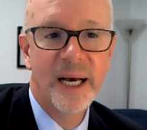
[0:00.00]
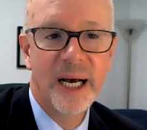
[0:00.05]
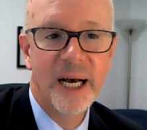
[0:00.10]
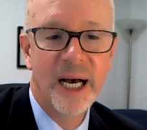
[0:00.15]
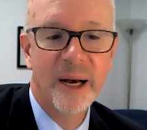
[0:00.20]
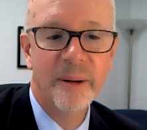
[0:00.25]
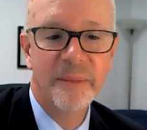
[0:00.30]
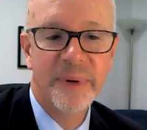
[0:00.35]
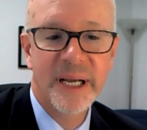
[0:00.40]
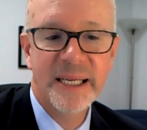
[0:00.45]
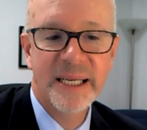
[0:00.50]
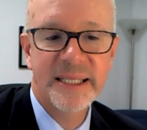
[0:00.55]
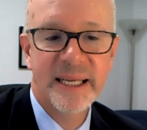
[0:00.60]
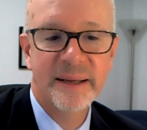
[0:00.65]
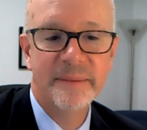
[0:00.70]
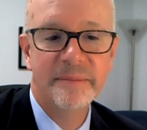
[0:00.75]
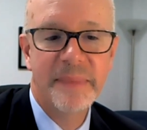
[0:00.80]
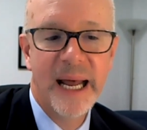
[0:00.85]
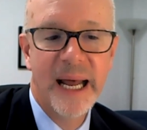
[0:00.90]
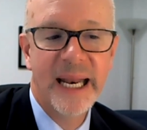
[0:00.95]
Because
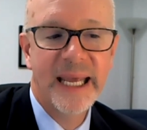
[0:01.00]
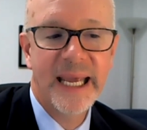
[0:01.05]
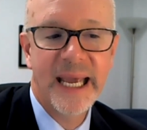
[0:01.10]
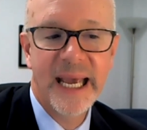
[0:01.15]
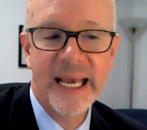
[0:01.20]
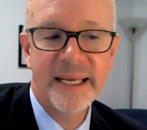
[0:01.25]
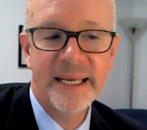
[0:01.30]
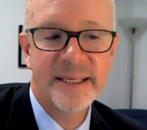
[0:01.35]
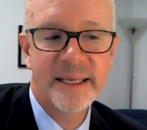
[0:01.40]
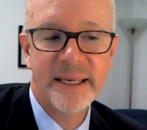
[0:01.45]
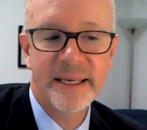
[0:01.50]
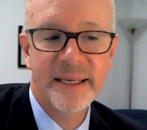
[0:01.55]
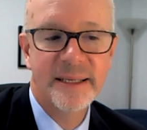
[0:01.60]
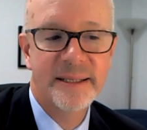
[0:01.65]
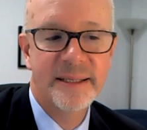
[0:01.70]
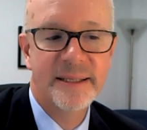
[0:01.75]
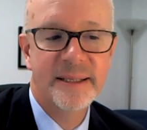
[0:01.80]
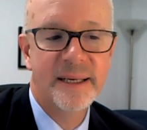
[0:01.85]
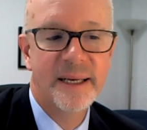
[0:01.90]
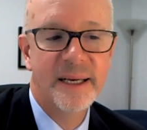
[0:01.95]
in many
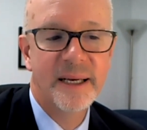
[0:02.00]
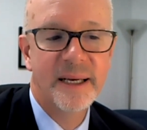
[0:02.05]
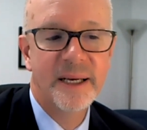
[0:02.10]
cases,